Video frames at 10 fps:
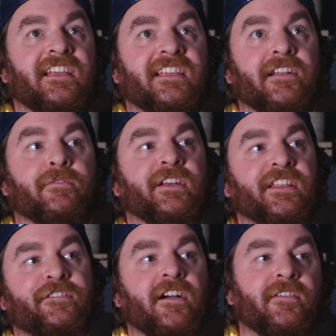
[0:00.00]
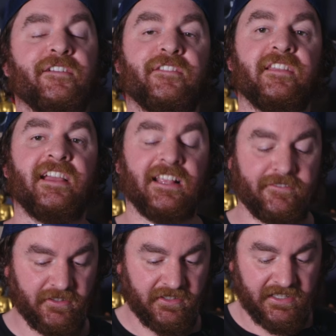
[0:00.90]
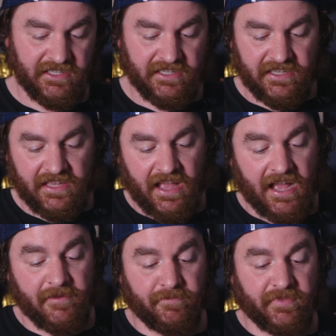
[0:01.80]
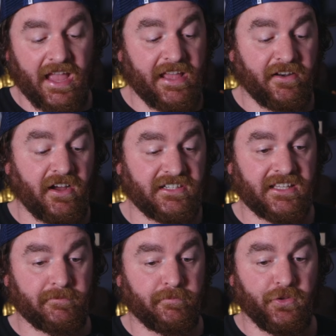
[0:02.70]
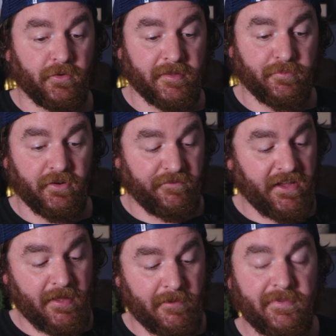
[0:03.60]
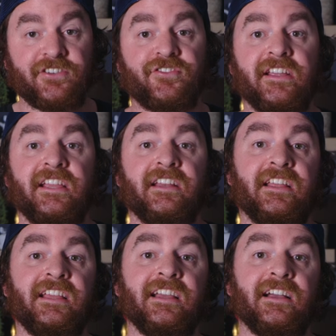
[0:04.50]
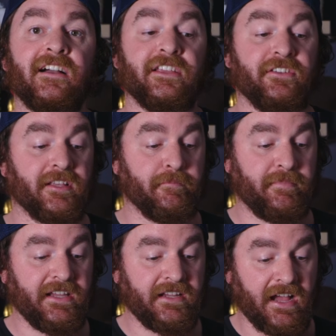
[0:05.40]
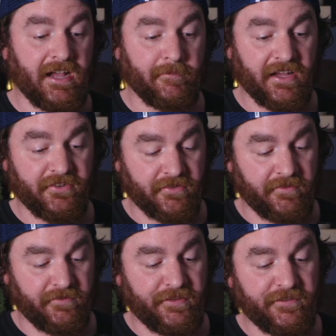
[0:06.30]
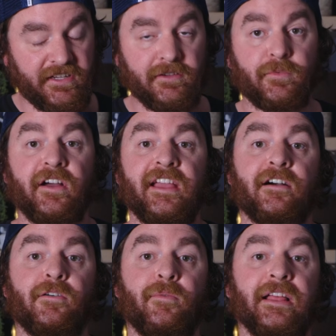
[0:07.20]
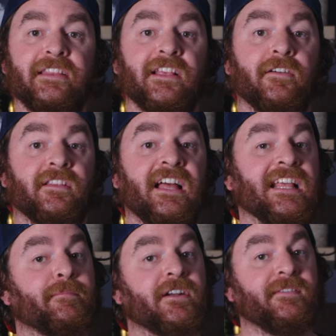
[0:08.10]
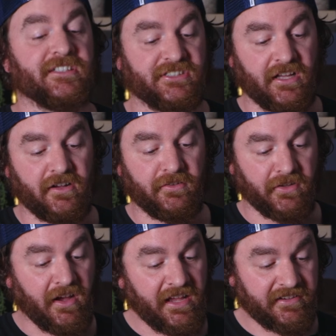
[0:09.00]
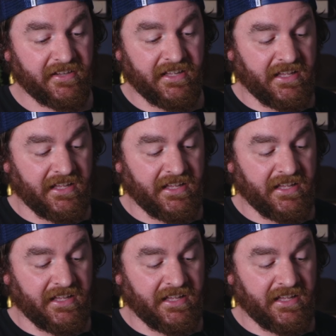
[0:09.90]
get it really far away from the dance floor. And I just normally put a V-mount battery in here. I use a big 150 watt hour one, so it lasts pretty much the whole night.